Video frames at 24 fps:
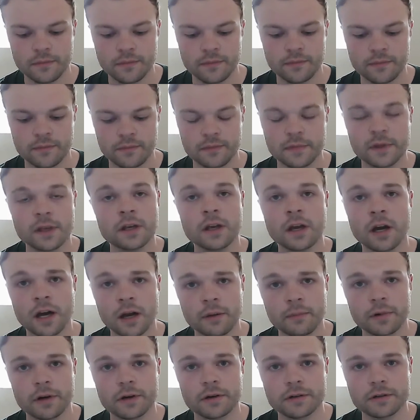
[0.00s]
the
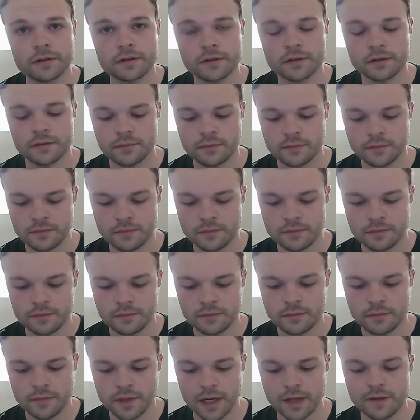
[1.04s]
commerce,
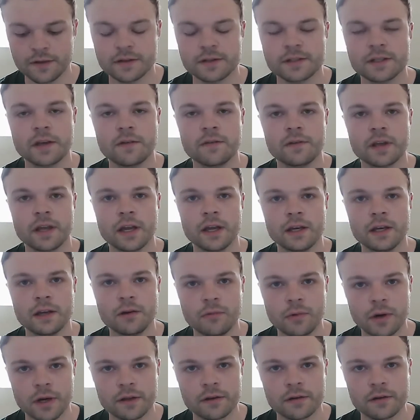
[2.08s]
and the suffocating
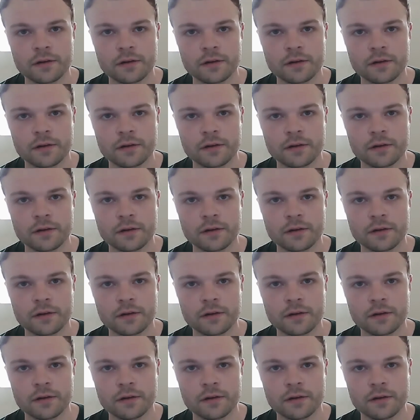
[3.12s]
weather.